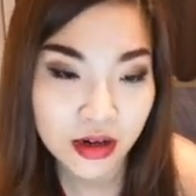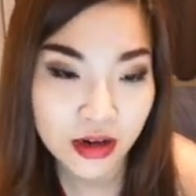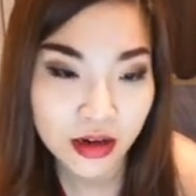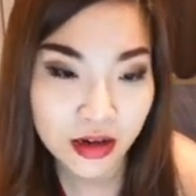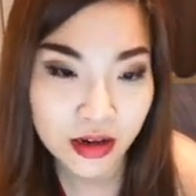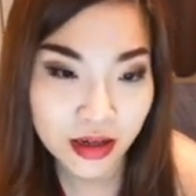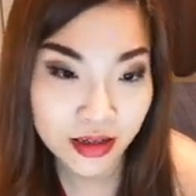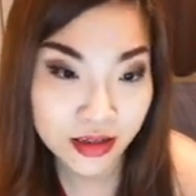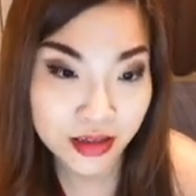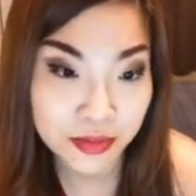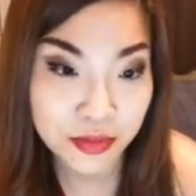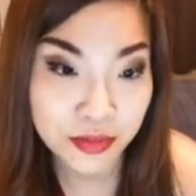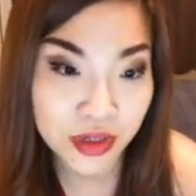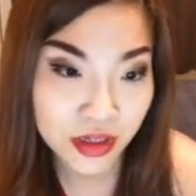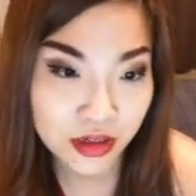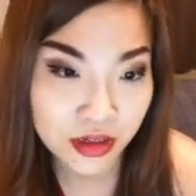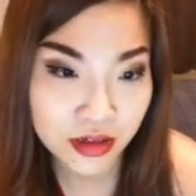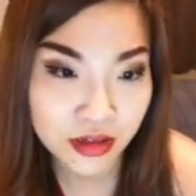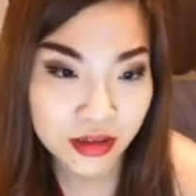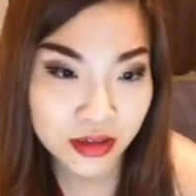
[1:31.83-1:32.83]
it's
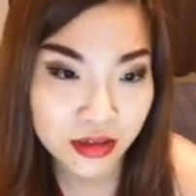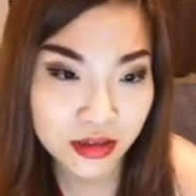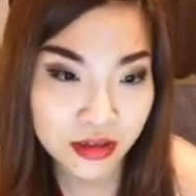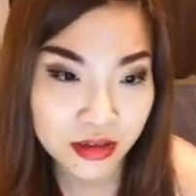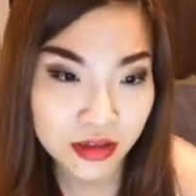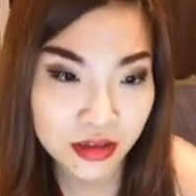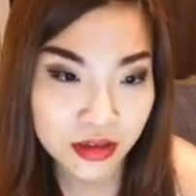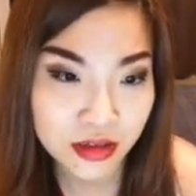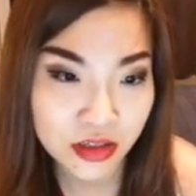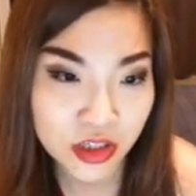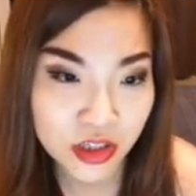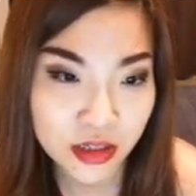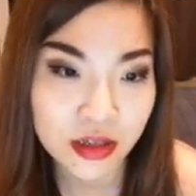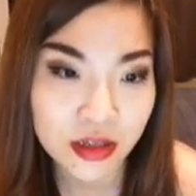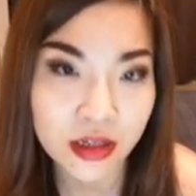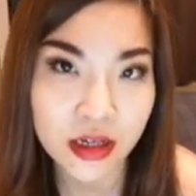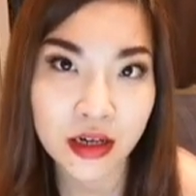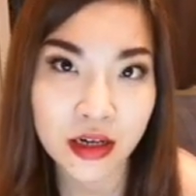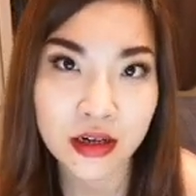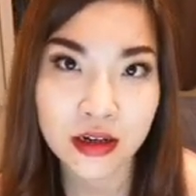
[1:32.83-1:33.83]
been
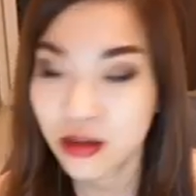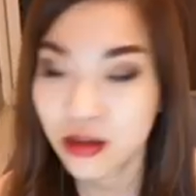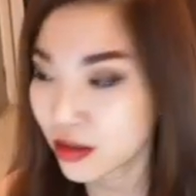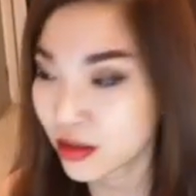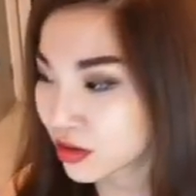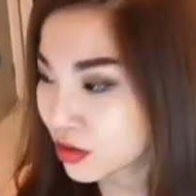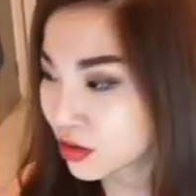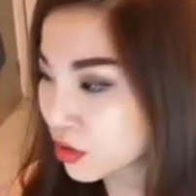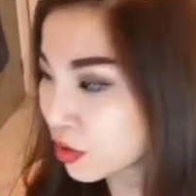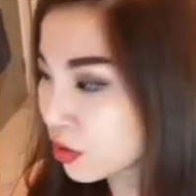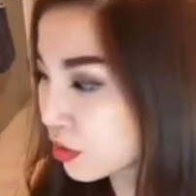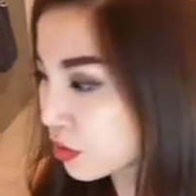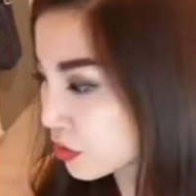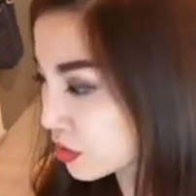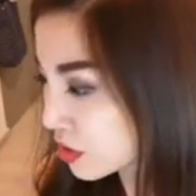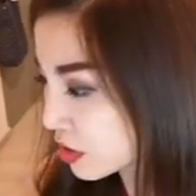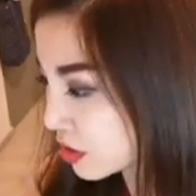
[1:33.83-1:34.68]
chilly and cold,